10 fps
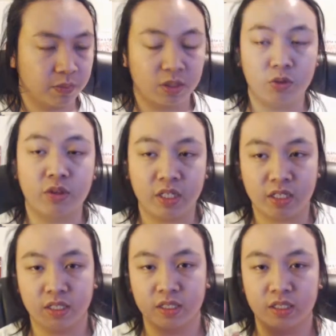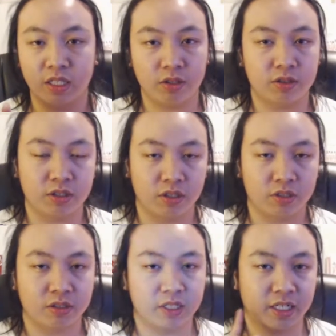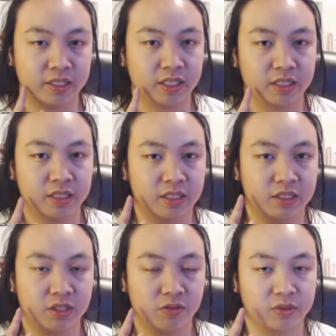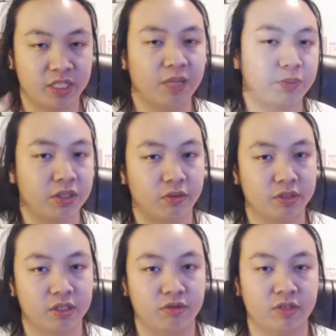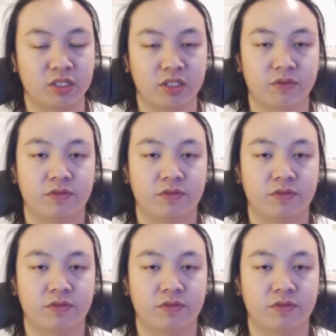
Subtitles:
You Think is another song that I think this song will not be going the direction of.